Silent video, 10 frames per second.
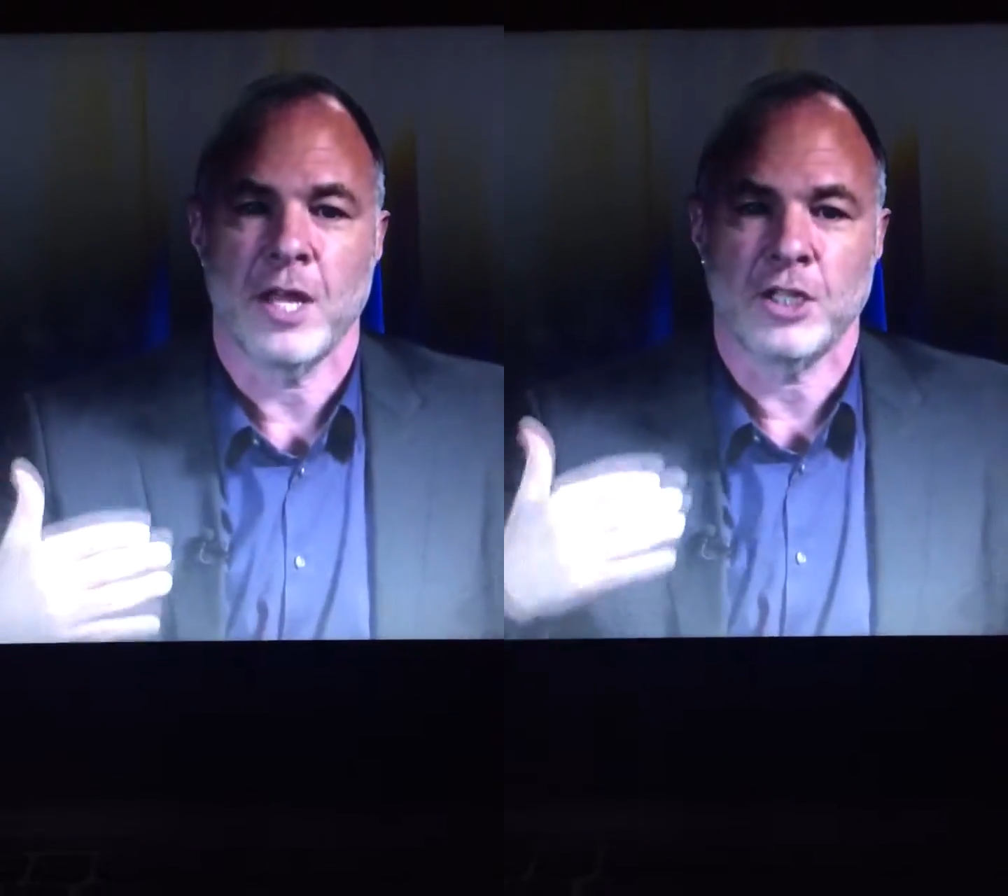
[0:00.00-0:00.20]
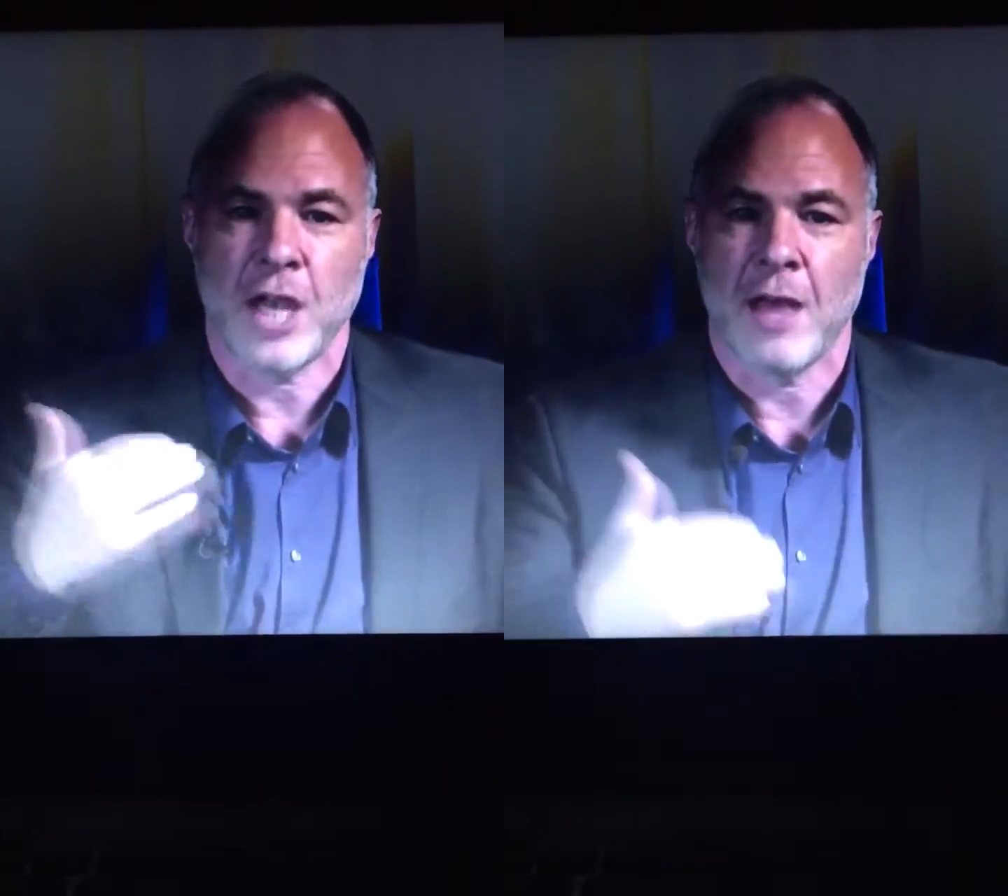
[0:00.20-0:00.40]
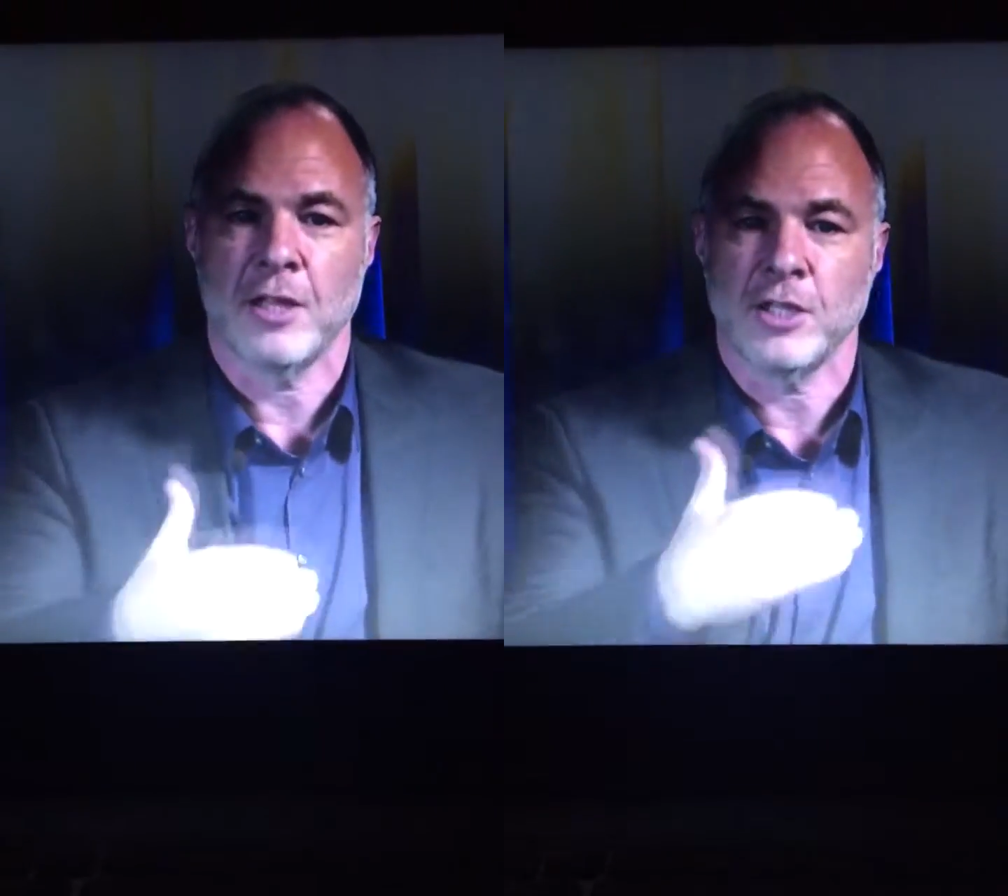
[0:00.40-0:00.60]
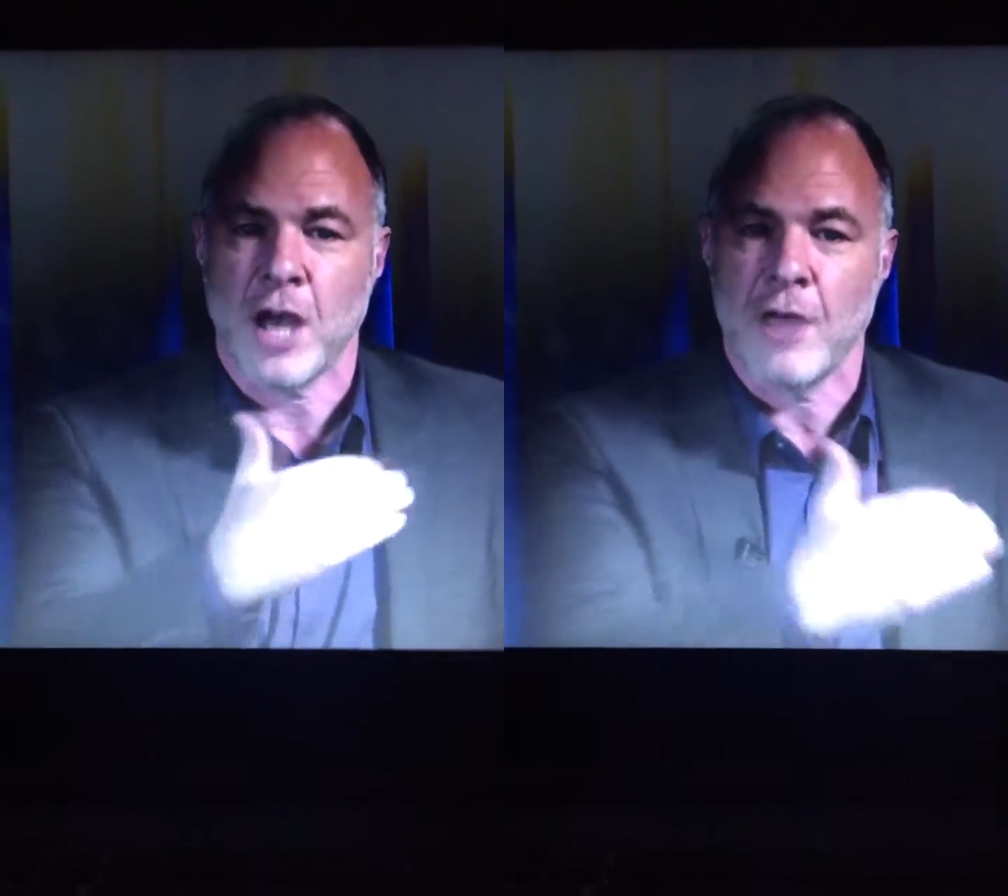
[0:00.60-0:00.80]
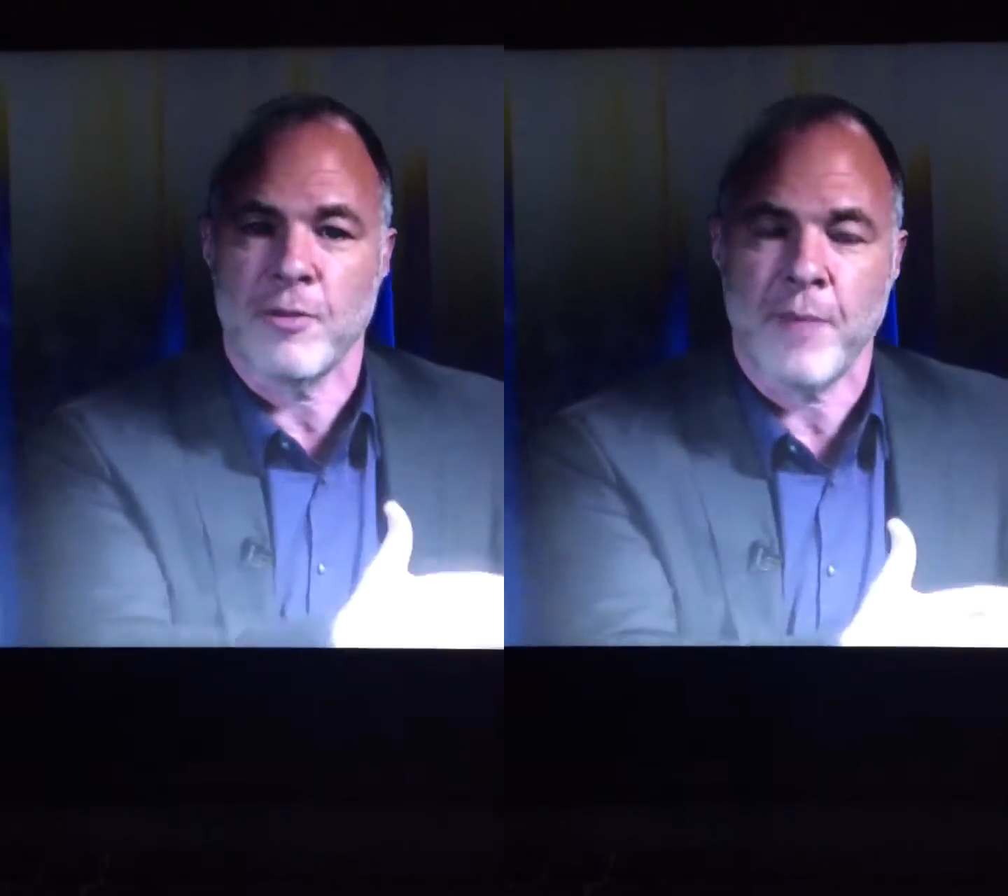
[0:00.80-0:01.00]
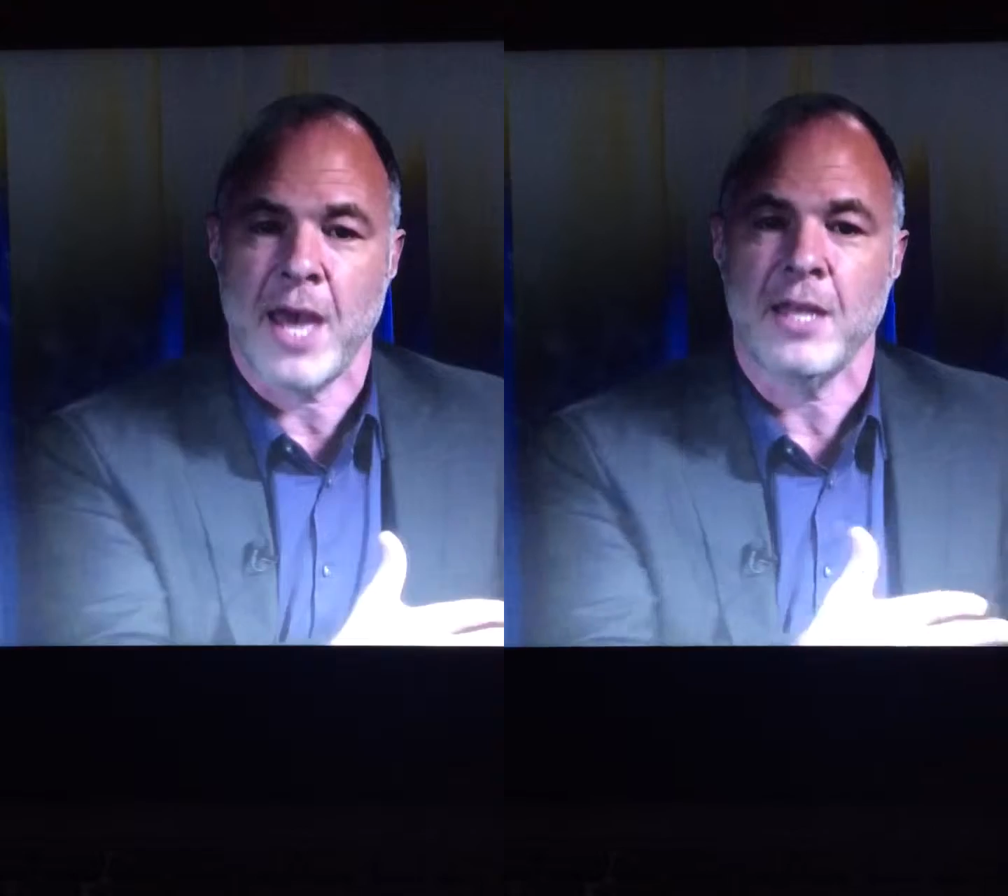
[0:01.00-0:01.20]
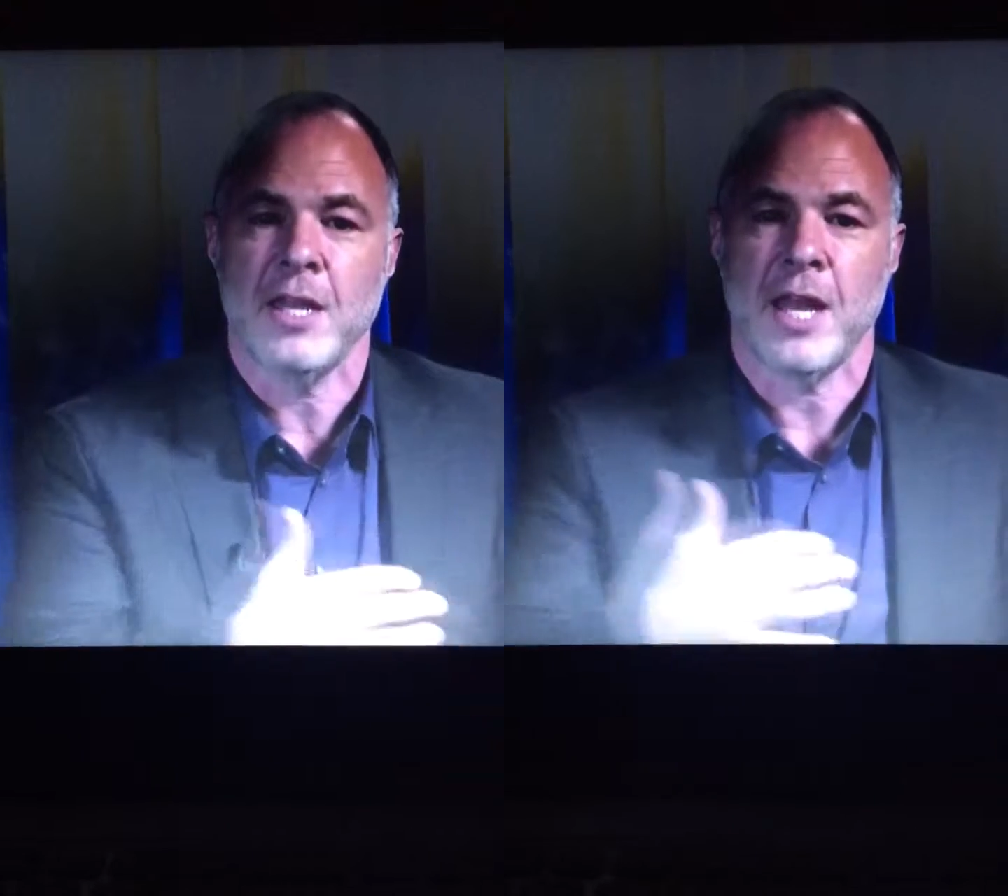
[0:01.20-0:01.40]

and challenge other men